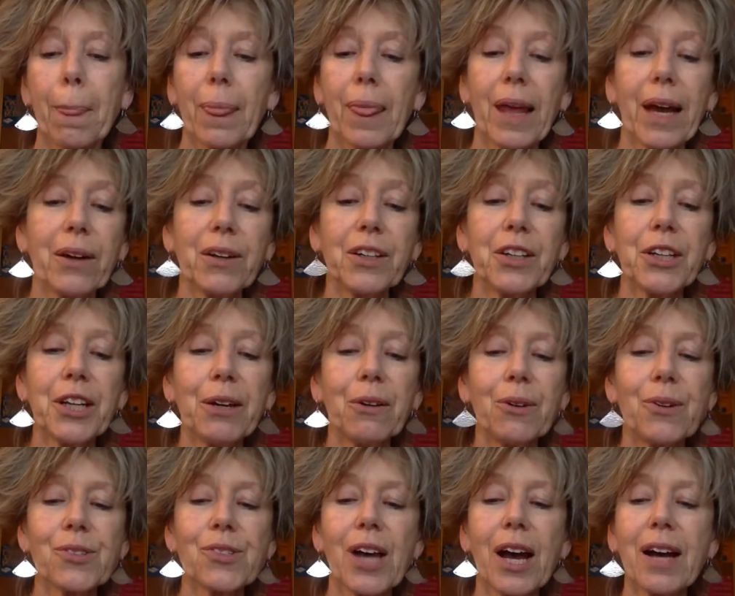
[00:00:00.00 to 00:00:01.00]
How did you know it
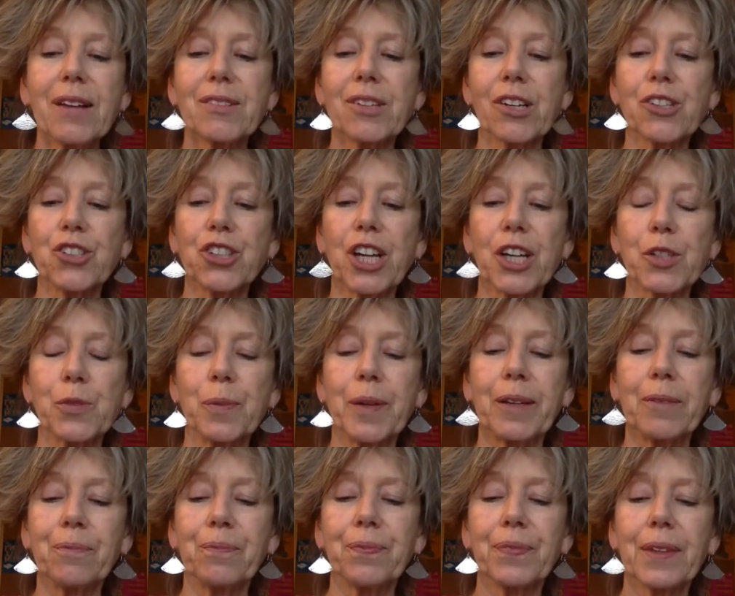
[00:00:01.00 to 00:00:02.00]
was ours? Asked
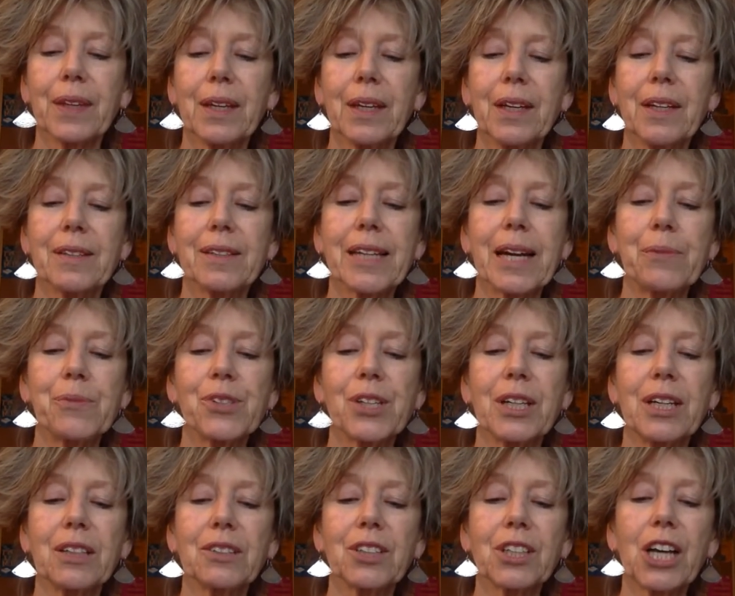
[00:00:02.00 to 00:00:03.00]
Jasmine. Tamsin
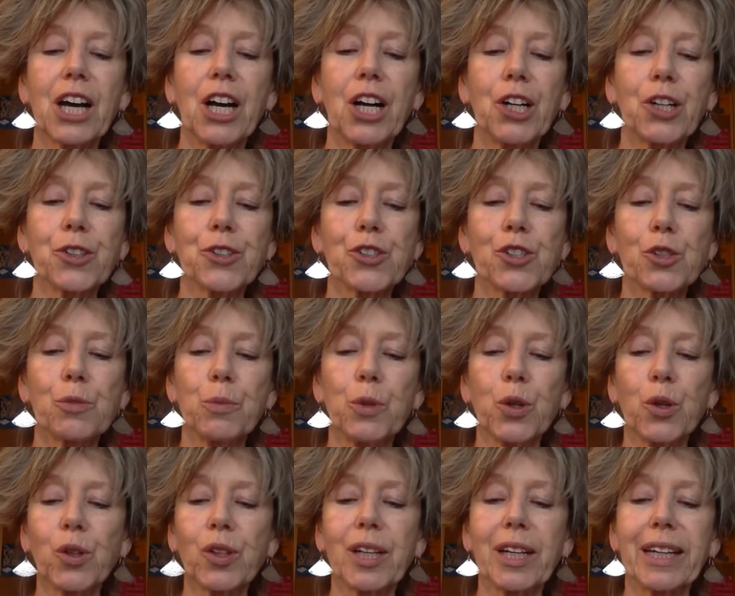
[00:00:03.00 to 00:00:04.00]
uncurled
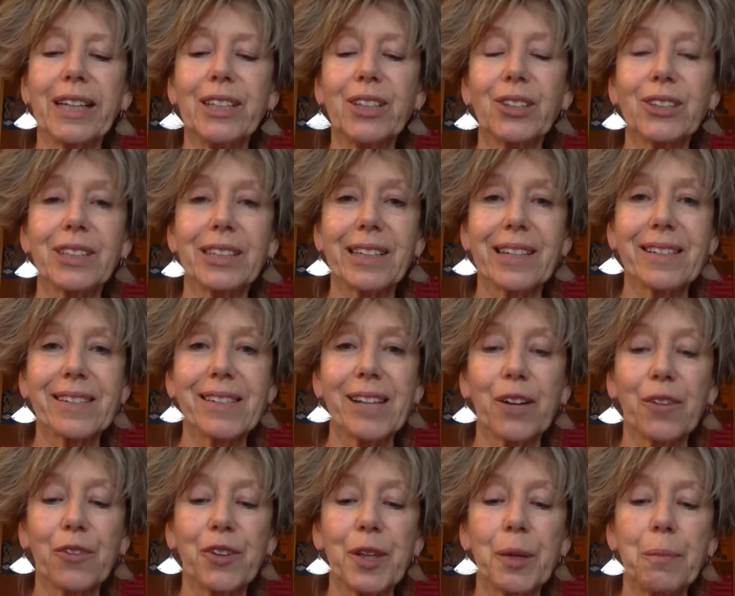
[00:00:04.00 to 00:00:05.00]
smoothly and looked at
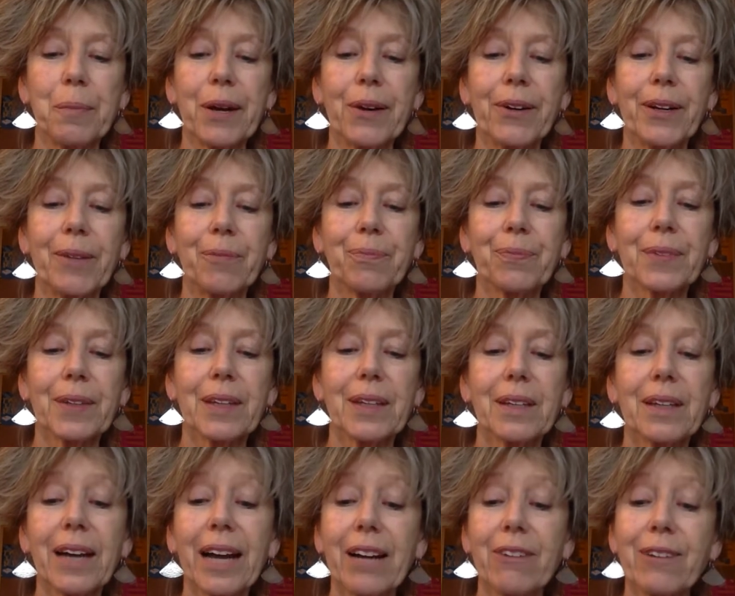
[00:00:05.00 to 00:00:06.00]
herself in the mirror.
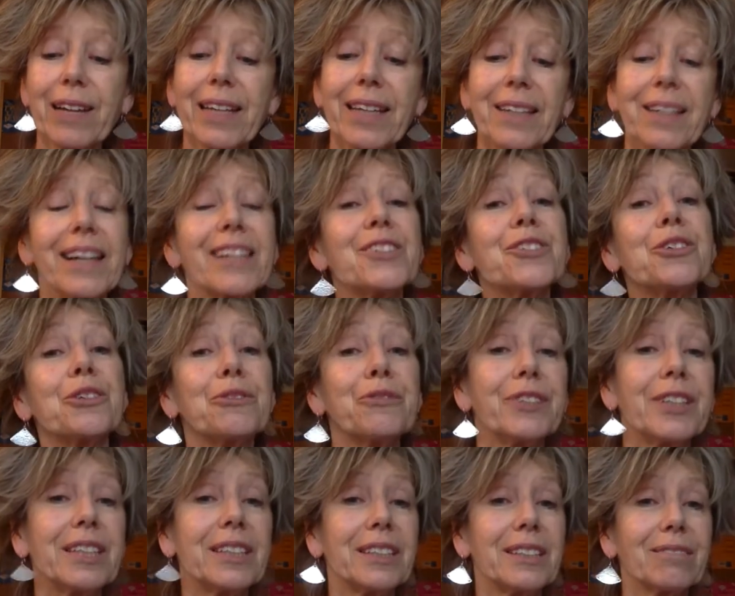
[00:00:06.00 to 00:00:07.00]
I recognised your
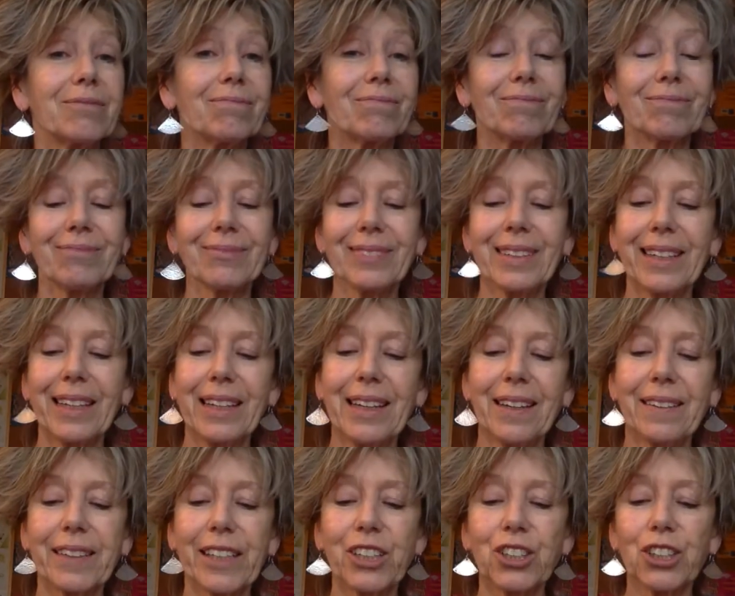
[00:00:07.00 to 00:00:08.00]
feet.
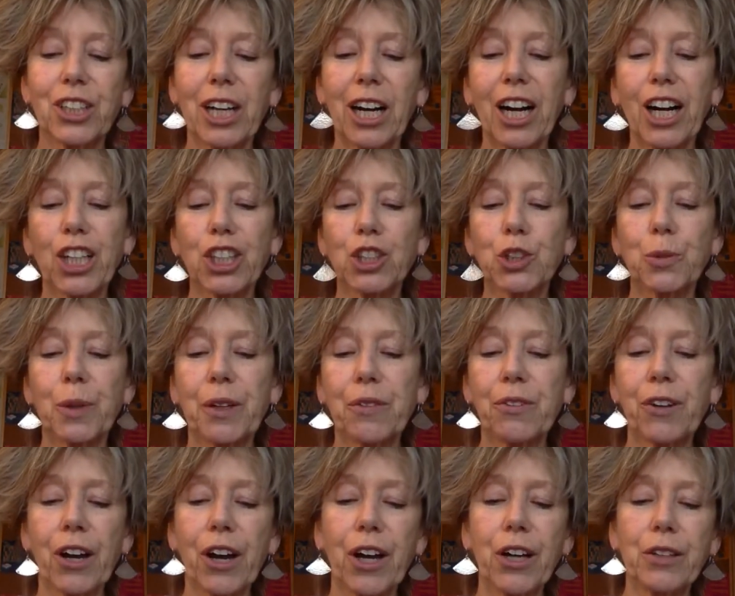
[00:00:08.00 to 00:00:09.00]
Then she arched one of
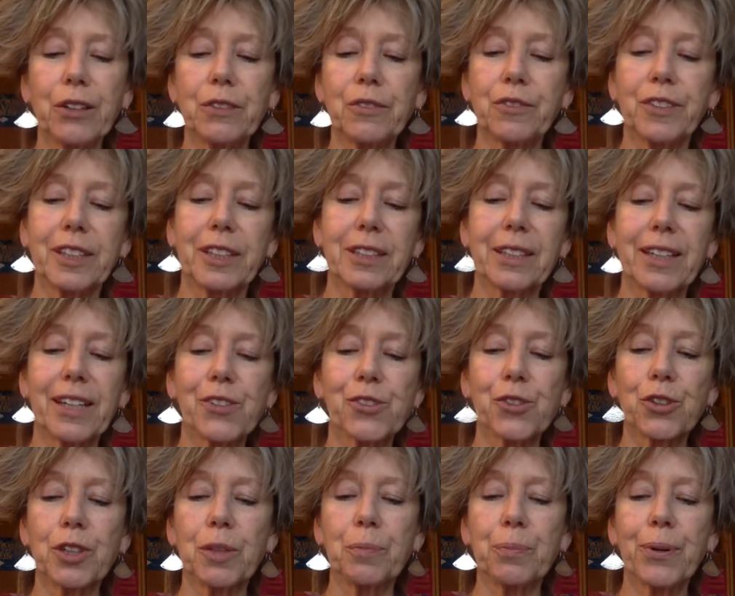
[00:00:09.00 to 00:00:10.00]
her own feet, and I
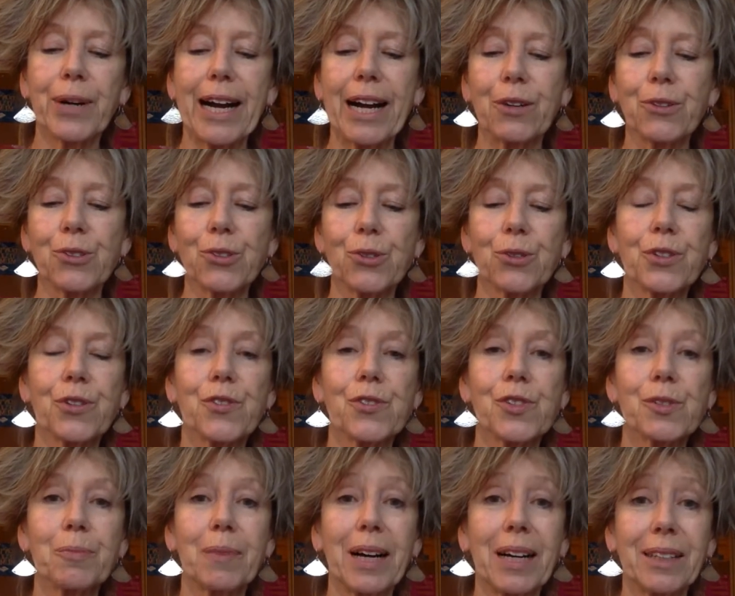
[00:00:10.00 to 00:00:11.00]
saw a proud sort of
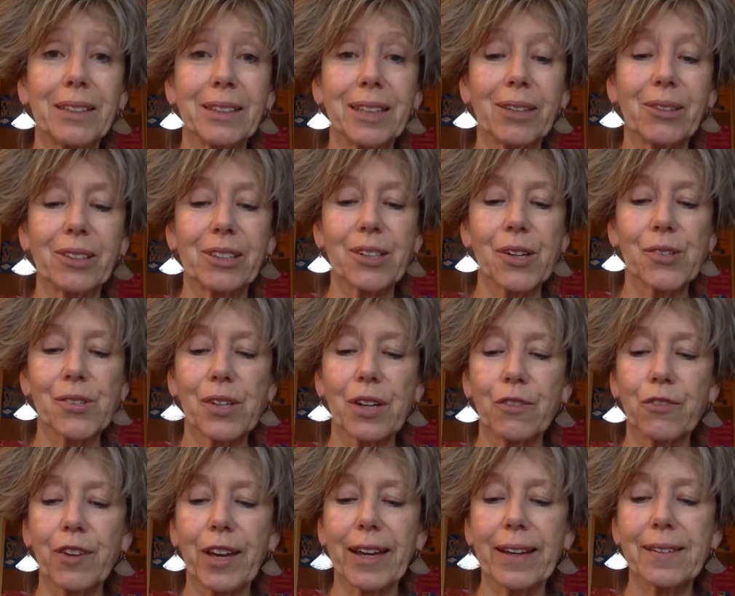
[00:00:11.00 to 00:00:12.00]
smile go across her
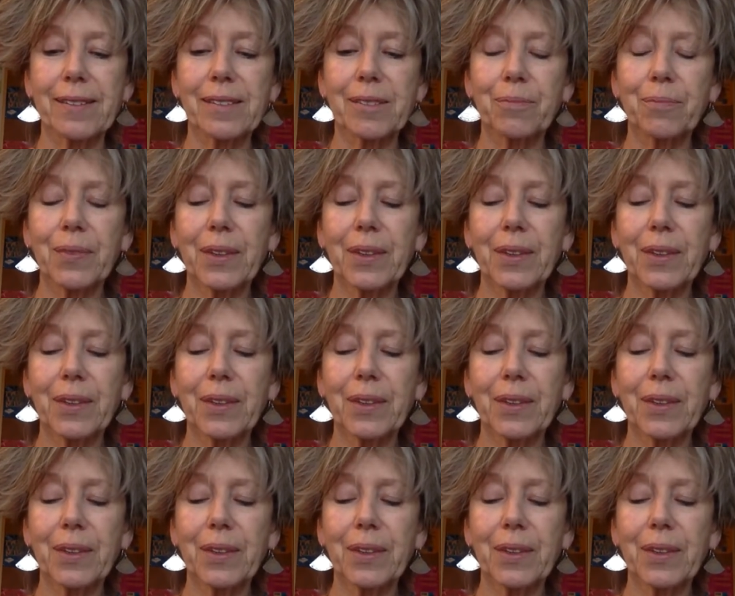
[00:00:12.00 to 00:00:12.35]
face.